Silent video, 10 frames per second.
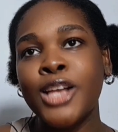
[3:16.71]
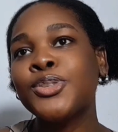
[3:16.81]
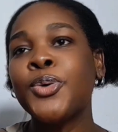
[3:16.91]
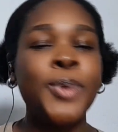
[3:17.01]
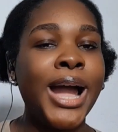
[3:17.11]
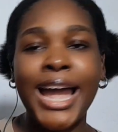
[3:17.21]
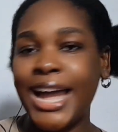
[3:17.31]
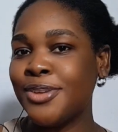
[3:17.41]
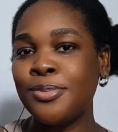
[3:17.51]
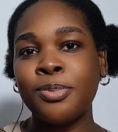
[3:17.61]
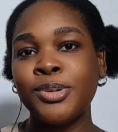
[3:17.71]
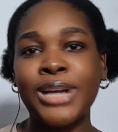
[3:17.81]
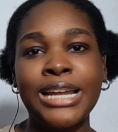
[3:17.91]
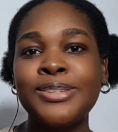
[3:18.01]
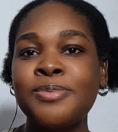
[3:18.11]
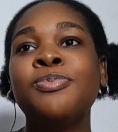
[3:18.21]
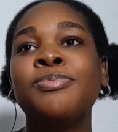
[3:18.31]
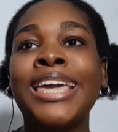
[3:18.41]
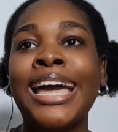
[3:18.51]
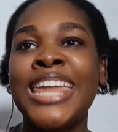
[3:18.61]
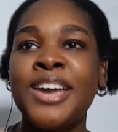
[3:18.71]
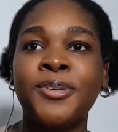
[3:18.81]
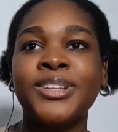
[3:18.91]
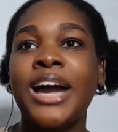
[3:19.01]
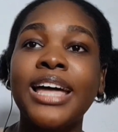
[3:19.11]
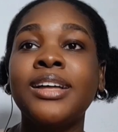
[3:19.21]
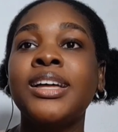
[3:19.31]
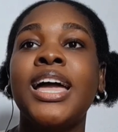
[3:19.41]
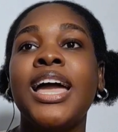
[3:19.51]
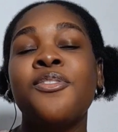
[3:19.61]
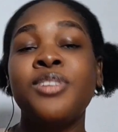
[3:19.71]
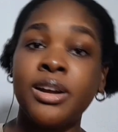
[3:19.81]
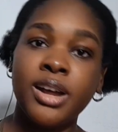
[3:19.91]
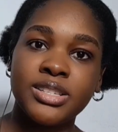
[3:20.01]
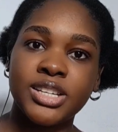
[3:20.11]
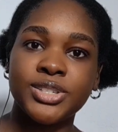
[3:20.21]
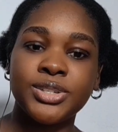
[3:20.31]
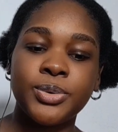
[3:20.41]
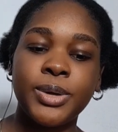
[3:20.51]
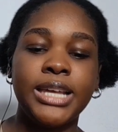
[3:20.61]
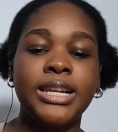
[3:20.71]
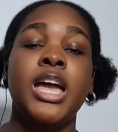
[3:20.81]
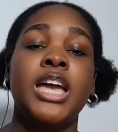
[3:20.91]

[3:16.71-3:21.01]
So why are you people trying to make an effort that, well, Rhaenyra is such a good queen,